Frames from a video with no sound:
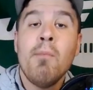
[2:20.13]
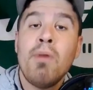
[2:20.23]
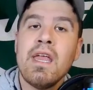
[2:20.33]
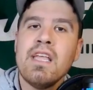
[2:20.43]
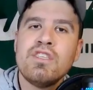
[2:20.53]

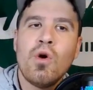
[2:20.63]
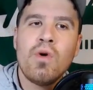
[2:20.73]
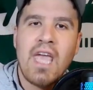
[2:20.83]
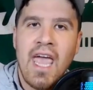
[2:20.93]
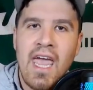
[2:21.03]
But it's
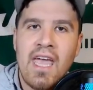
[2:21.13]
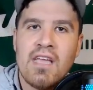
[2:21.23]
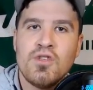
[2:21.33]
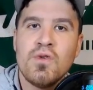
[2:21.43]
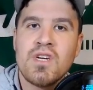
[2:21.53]
okay
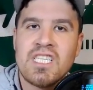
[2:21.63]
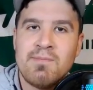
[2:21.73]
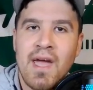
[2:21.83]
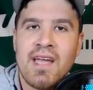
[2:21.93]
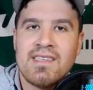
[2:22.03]
to
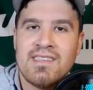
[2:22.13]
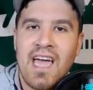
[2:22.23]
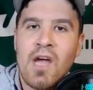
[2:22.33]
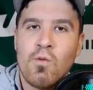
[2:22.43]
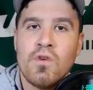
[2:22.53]
expect
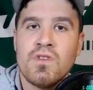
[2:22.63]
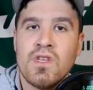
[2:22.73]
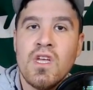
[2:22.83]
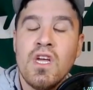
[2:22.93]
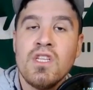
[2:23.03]
Zach
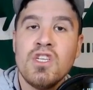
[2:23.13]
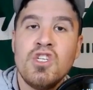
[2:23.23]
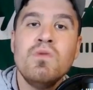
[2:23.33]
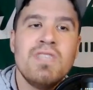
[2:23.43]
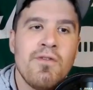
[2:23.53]
Wilson to
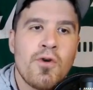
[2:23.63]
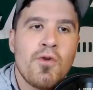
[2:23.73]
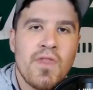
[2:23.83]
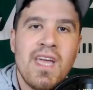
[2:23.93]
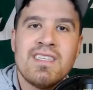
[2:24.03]
do
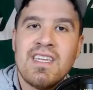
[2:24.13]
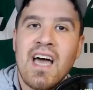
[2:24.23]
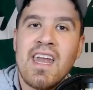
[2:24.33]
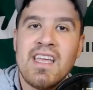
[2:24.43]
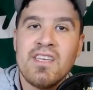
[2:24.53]
difficult things in
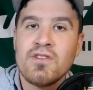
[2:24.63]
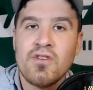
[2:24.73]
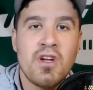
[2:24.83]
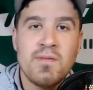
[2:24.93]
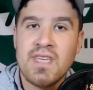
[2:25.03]
non-ideal
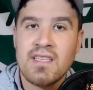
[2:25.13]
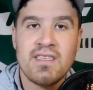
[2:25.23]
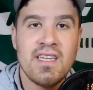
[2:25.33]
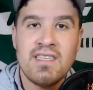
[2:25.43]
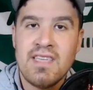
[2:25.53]
circumstances
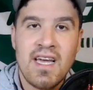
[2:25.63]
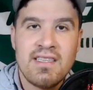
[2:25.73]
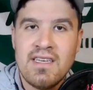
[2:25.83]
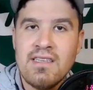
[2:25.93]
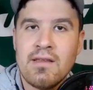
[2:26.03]
in his second
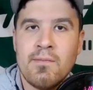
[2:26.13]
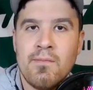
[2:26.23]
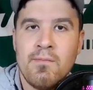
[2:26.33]
season.